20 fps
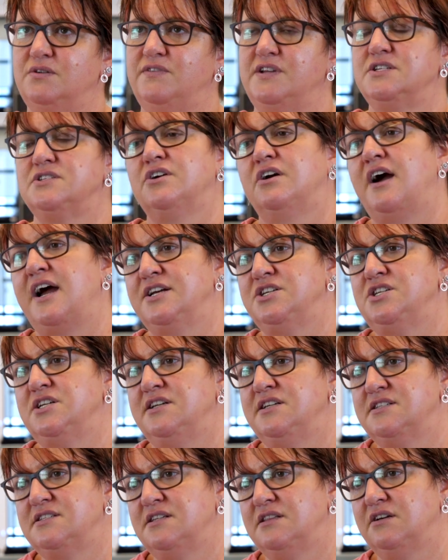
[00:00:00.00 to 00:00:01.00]
of integration
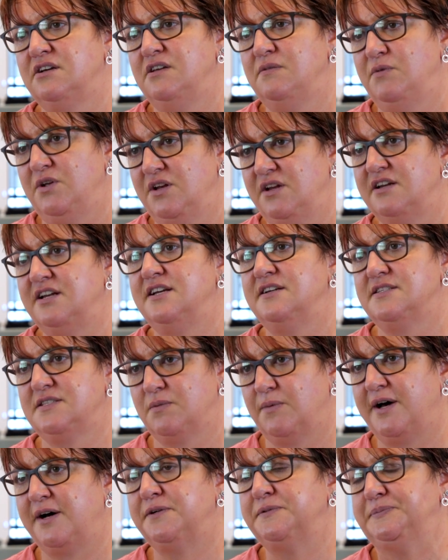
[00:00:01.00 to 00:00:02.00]
into the community as
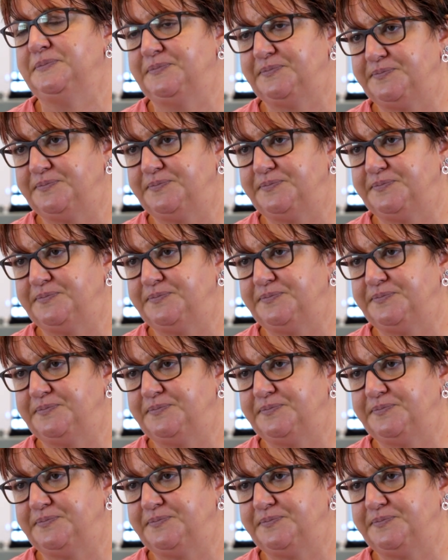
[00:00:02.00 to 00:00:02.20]
well.